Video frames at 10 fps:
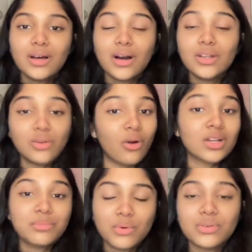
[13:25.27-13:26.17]
a
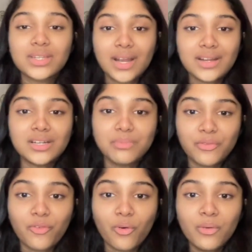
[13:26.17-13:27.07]
lot more than I did
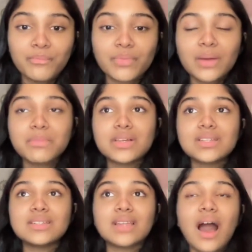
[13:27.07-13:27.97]
before,
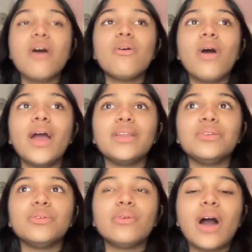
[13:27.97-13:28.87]
because now I
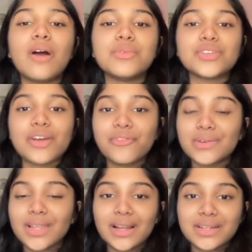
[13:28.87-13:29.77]
know how much
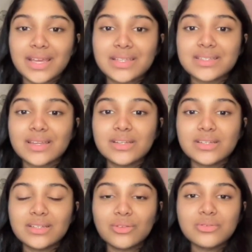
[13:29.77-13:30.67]
effort that takes.
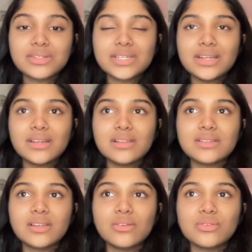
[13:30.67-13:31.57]
Those
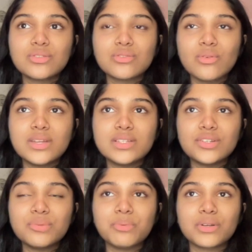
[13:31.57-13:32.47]
details, they look so
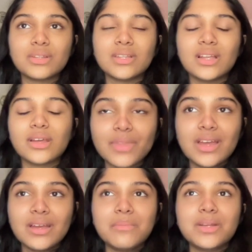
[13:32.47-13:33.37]
easy to put in there, like,
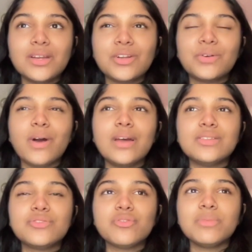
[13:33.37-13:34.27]
but it
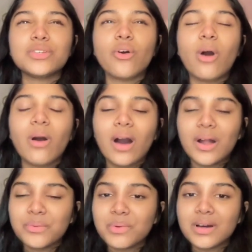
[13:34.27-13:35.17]
requires so much
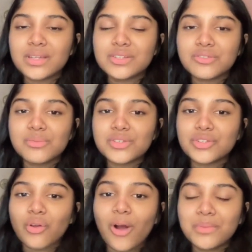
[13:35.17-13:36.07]
hard work and so
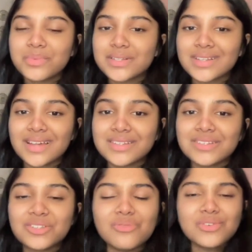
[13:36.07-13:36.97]
much thought process
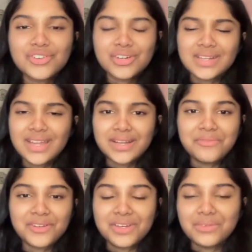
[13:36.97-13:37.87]
and so much
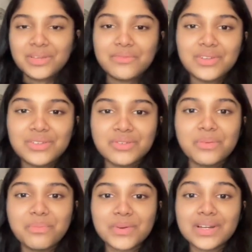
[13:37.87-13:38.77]
creativity to even
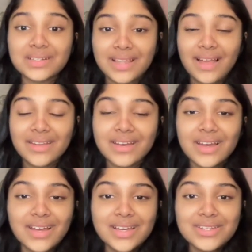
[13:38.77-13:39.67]
put it there.
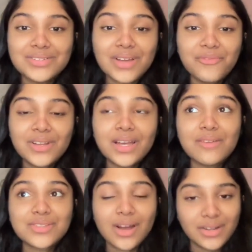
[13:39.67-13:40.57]
So I feel like
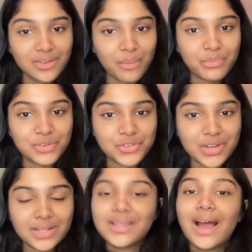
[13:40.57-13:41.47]
I've started to
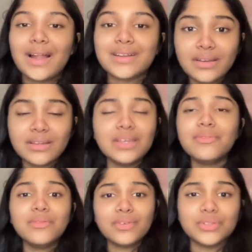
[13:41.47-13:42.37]
appreciate that. And
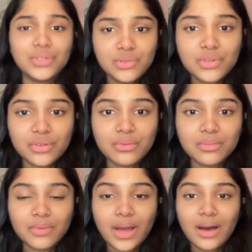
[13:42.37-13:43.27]
even with
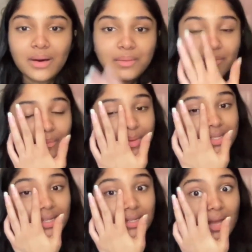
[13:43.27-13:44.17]
YouTube,
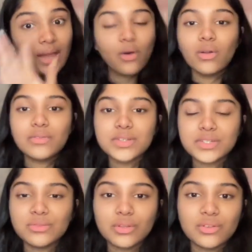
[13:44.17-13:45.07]
basically I always
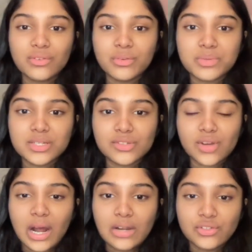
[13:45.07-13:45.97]
knew that YouTube is such
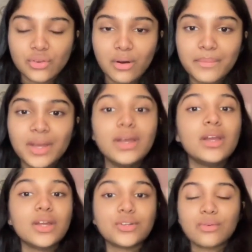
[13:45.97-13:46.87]
a hard job.
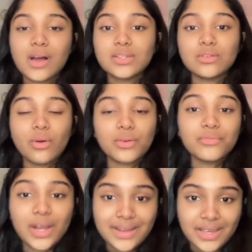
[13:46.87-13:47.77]
It requires a lot
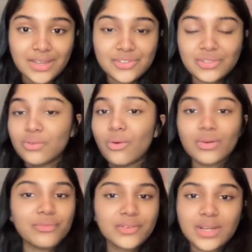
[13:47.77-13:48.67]
of dedication, a
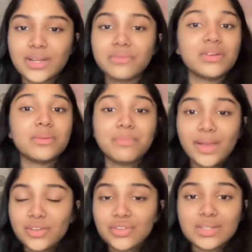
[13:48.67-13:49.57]
lot of creativity,
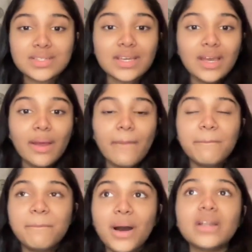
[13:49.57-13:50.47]
patience.
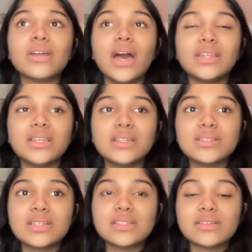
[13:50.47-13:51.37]
But I think
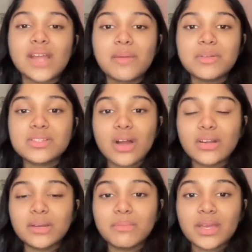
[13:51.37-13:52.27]
since the time I
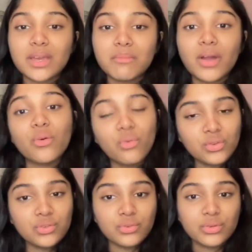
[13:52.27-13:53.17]
started making my
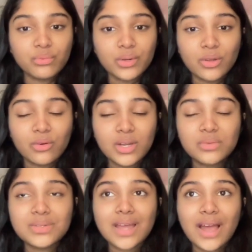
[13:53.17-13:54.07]
own YouTube video,
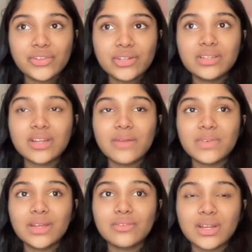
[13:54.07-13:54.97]
it was actually the time
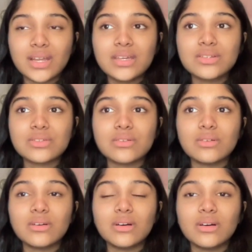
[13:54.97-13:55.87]
when I realized,
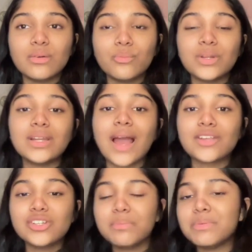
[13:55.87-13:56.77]
when it
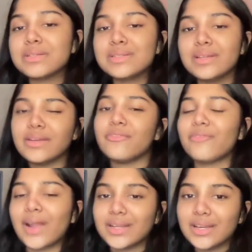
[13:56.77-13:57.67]
actually personally
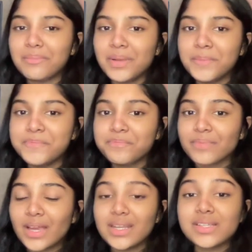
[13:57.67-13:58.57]
affected me,
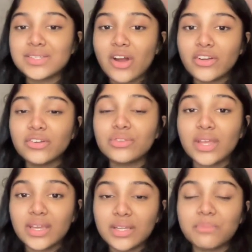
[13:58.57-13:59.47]
and I started to
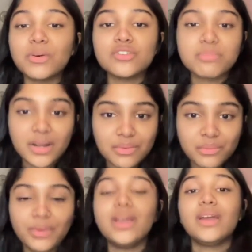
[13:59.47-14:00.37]
think in a much better
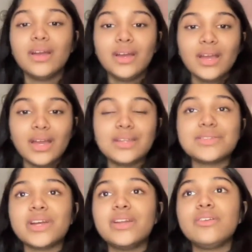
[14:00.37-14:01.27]
way, and I
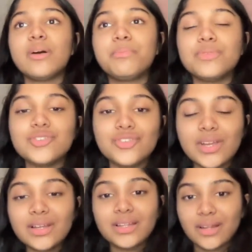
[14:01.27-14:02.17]
started to
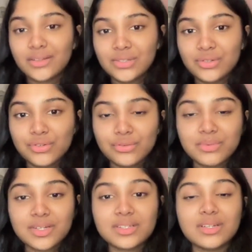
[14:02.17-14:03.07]
appreciate the other
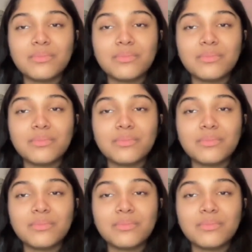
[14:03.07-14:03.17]
YouTubers in a